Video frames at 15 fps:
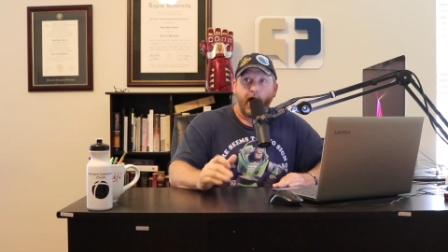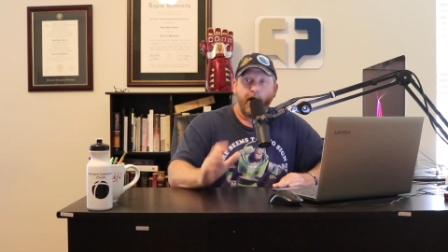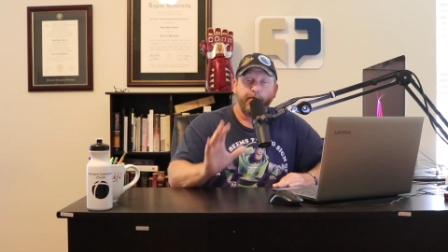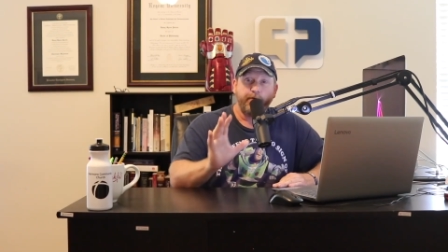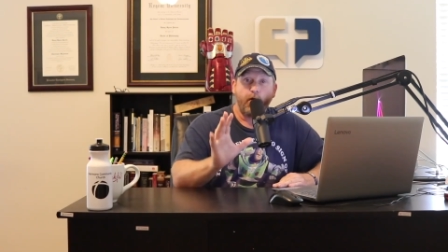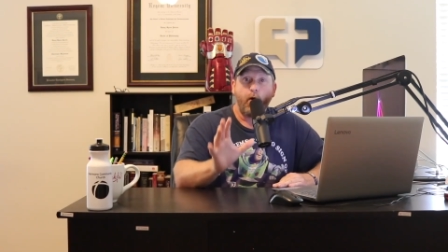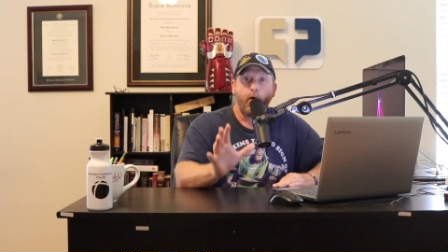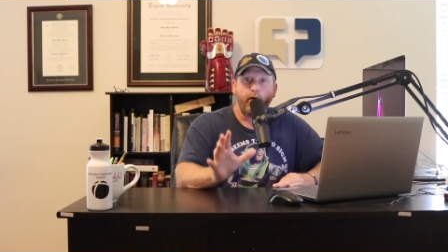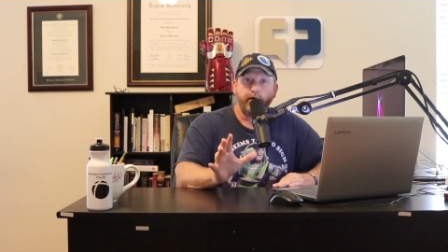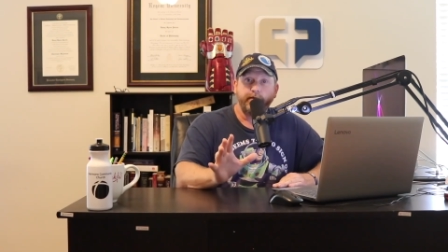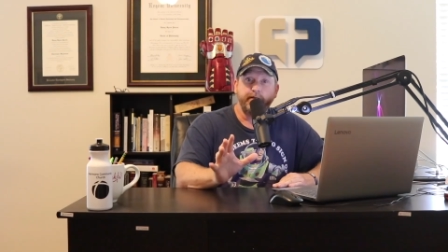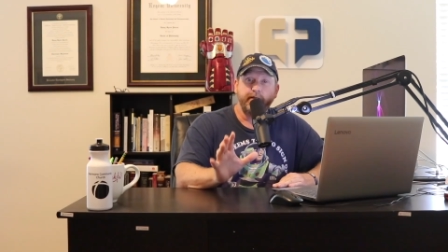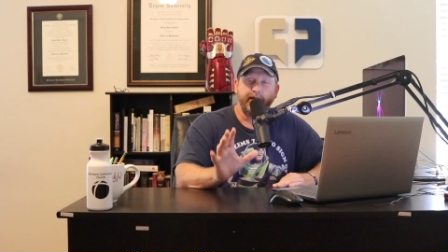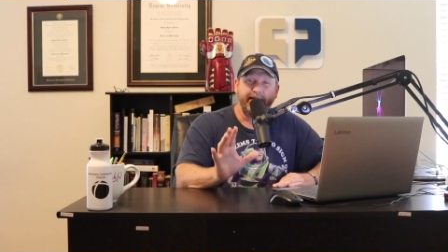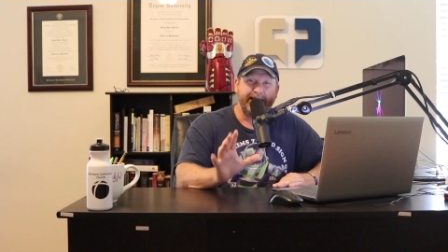Of
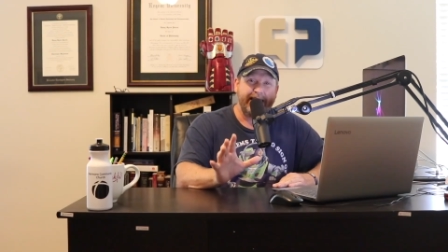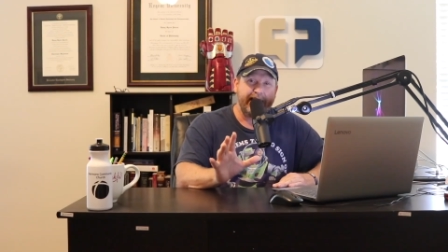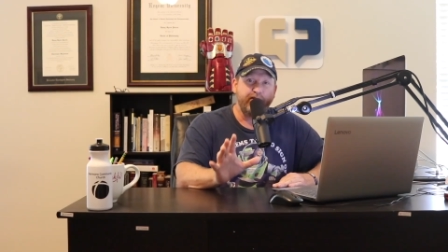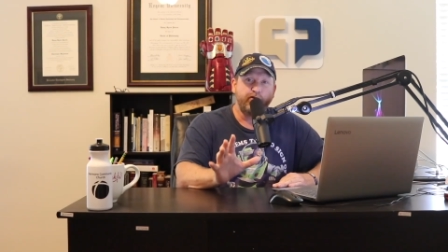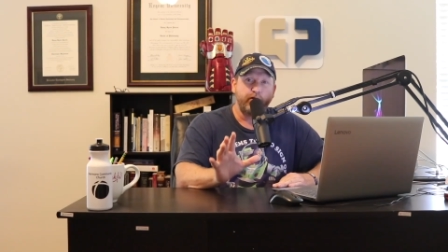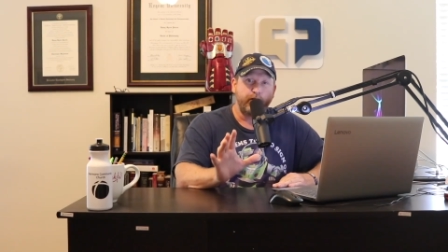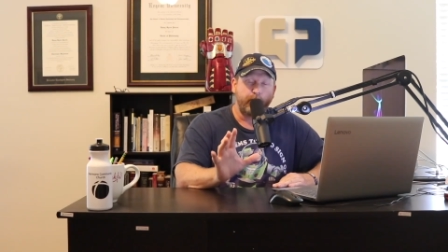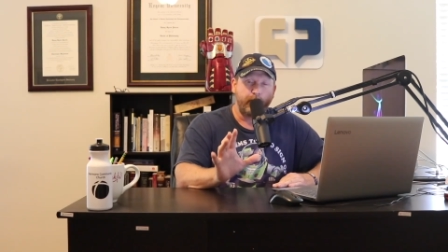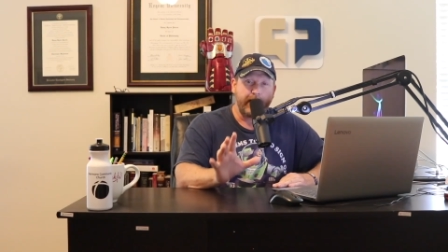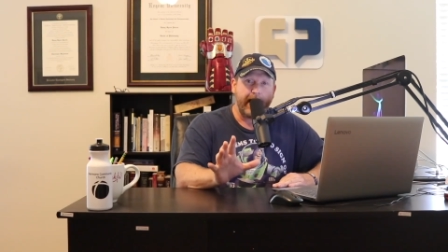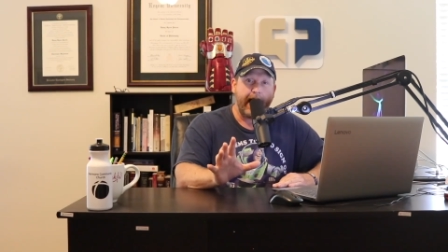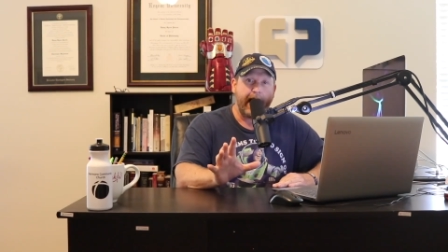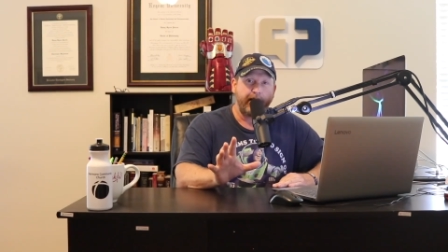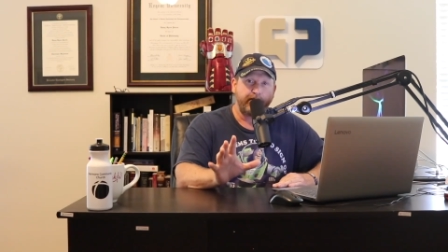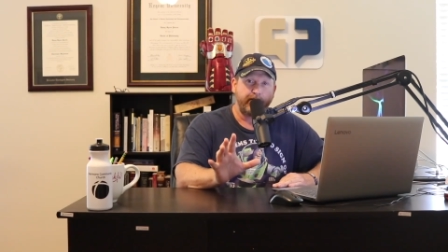course, the knee jerk
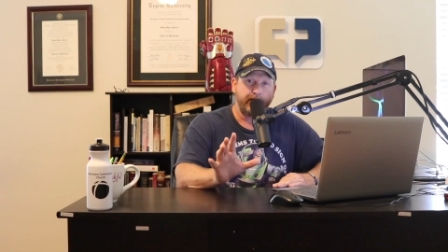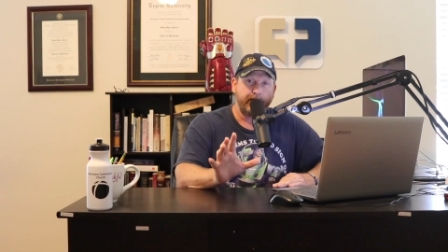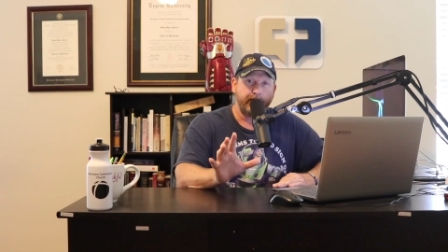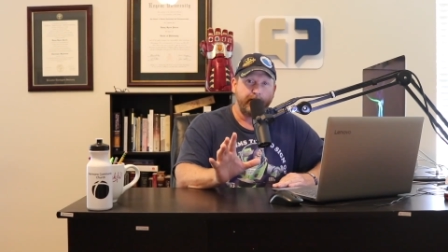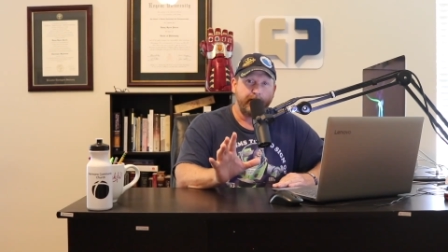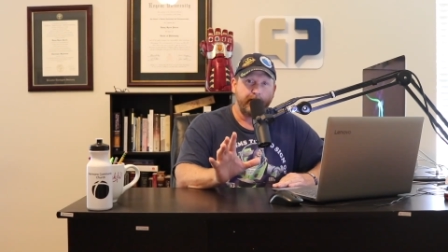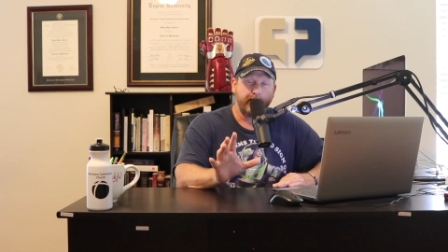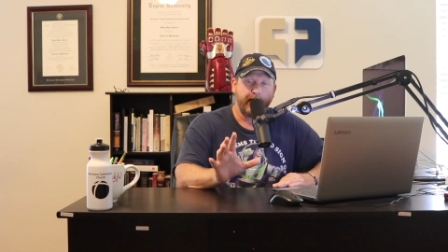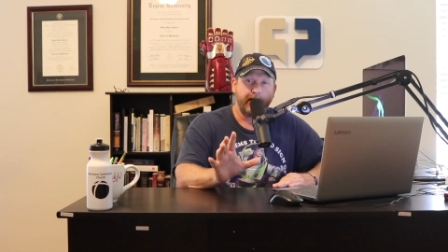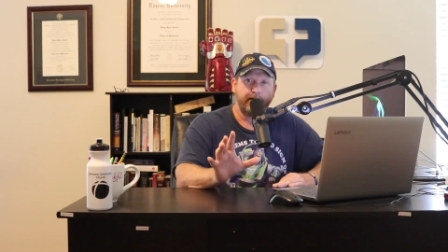reaction